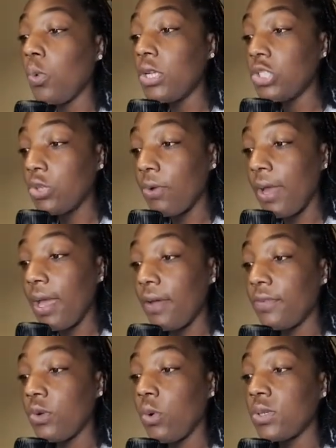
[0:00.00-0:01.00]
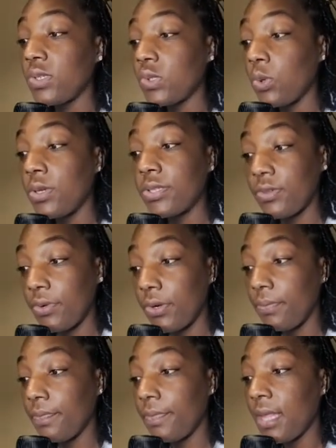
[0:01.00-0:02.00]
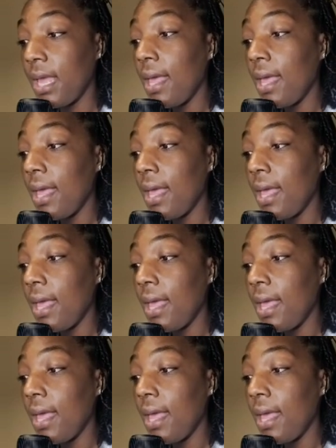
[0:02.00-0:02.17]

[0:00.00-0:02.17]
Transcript: witchcraft, or sorcerer.